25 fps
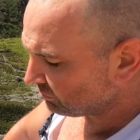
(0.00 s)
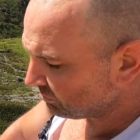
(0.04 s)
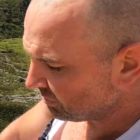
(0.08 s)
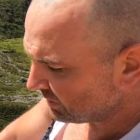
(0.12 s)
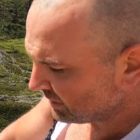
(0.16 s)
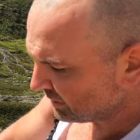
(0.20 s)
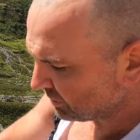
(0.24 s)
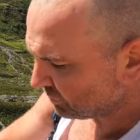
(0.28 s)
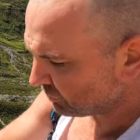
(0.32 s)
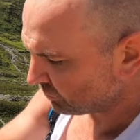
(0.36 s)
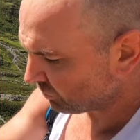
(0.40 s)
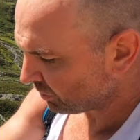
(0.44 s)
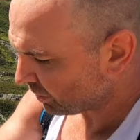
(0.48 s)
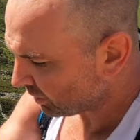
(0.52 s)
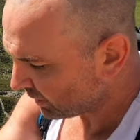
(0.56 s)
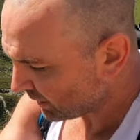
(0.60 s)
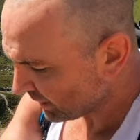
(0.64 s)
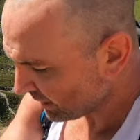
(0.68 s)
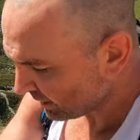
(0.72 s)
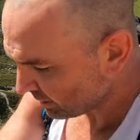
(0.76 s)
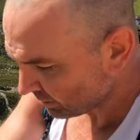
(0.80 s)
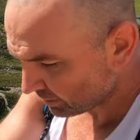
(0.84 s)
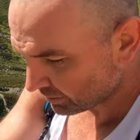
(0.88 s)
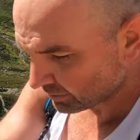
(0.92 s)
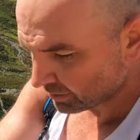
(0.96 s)
really
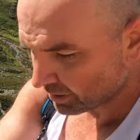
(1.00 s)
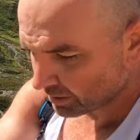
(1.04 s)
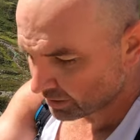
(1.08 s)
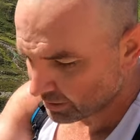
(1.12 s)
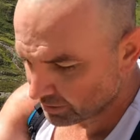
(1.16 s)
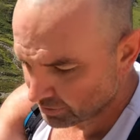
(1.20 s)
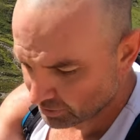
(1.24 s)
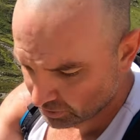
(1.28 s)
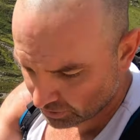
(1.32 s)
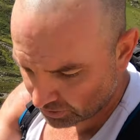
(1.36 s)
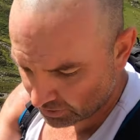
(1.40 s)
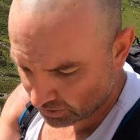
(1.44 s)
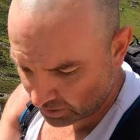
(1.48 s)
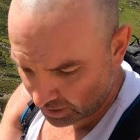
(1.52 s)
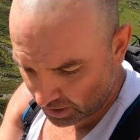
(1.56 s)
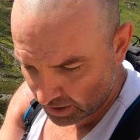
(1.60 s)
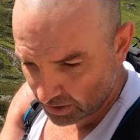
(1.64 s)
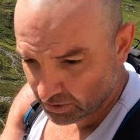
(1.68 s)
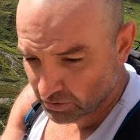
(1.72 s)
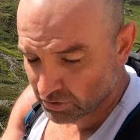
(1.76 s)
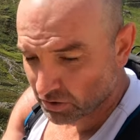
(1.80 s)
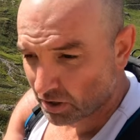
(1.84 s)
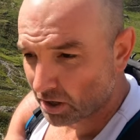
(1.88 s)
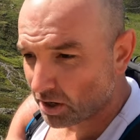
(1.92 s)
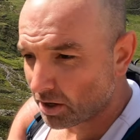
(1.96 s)
dry, loads and
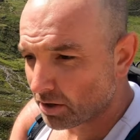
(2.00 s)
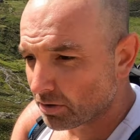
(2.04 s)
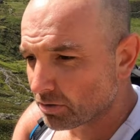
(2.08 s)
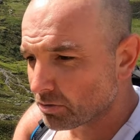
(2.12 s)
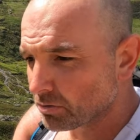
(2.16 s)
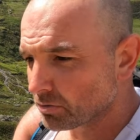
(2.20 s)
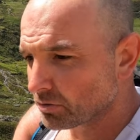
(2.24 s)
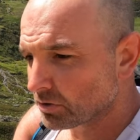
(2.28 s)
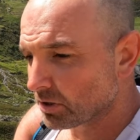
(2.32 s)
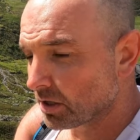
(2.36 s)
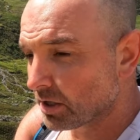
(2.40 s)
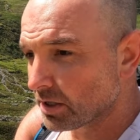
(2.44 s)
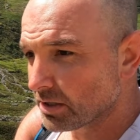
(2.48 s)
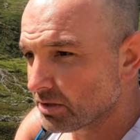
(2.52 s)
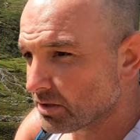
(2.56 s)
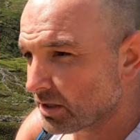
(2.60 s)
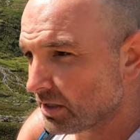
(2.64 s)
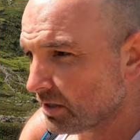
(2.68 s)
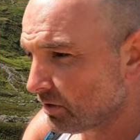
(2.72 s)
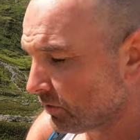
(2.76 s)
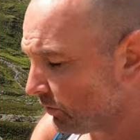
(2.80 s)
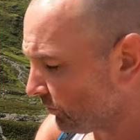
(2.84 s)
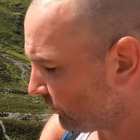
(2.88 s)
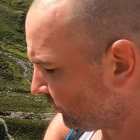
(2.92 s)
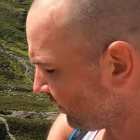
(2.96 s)
loads of holds, loads
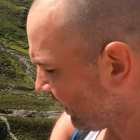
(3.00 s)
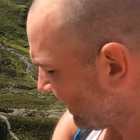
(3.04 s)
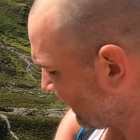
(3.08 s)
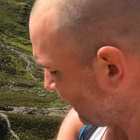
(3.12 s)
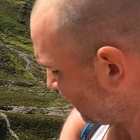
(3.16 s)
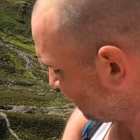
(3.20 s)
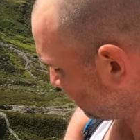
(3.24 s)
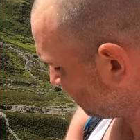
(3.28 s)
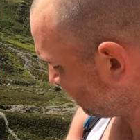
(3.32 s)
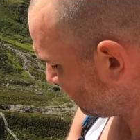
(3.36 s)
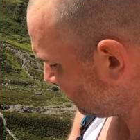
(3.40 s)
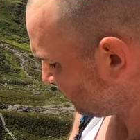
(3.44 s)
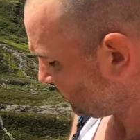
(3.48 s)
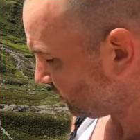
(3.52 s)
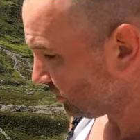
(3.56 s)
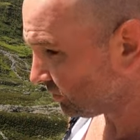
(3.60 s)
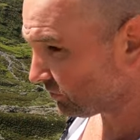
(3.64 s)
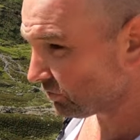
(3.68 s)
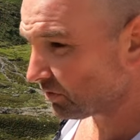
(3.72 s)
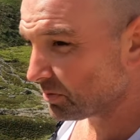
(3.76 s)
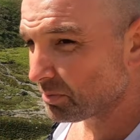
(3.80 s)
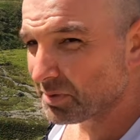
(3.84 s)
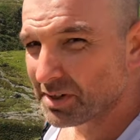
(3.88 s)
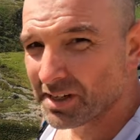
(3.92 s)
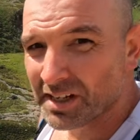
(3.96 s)
of little flakes to
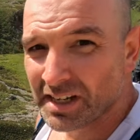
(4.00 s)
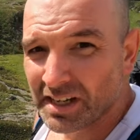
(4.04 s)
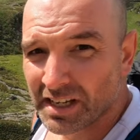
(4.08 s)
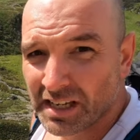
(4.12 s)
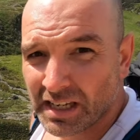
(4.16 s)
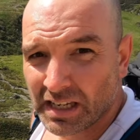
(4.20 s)
choose from.